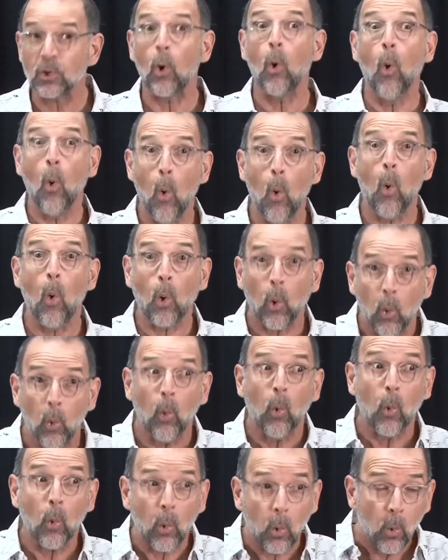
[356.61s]

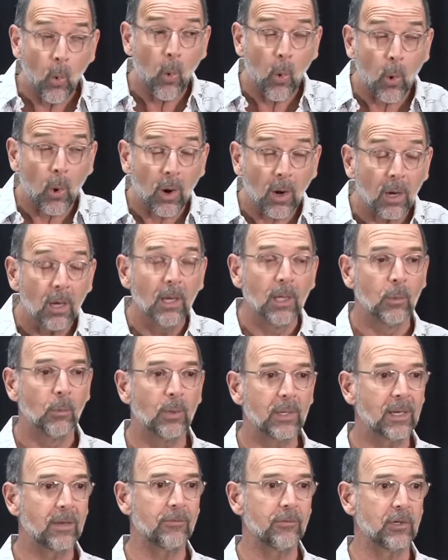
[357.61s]
or
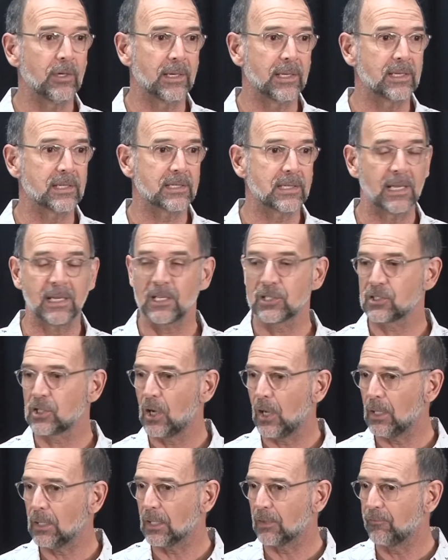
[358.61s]
whatever it is that it's
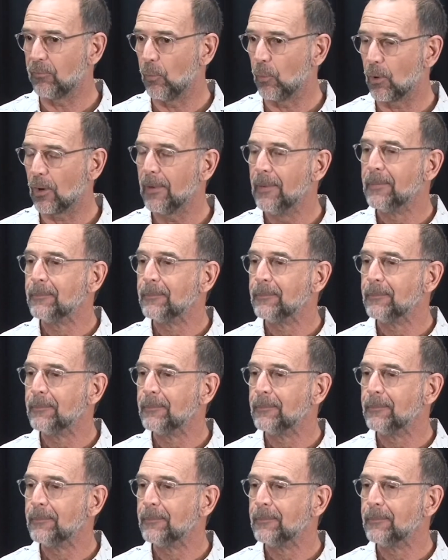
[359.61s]
calling for.